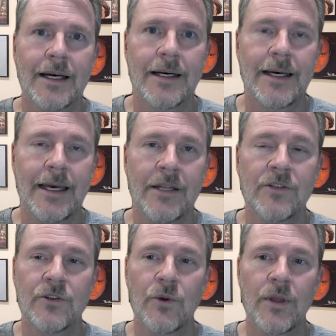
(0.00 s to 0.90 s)
And
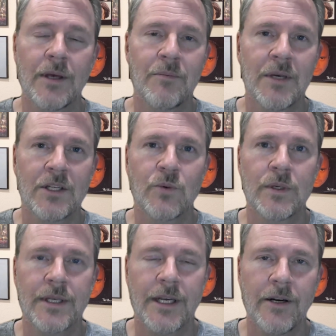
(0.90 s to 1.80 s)
so then Mitch
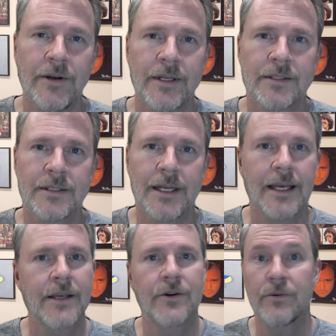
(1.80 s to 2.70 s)
went to Harry and said,
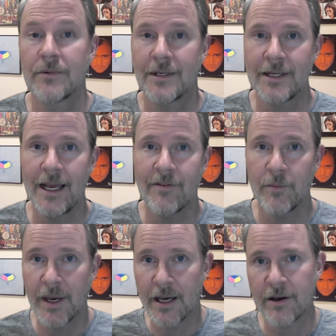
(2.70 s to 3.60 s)
hey, can I have it
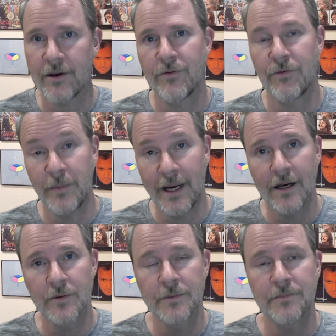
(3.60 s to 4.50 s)
back for my
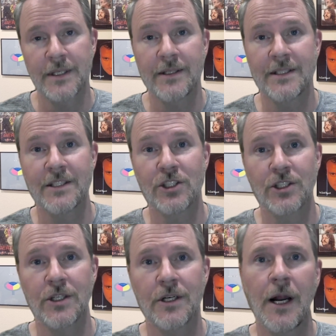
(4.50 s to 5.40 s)
album? Harry said,
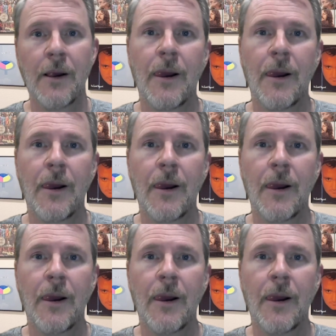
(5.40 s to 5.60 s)
sure.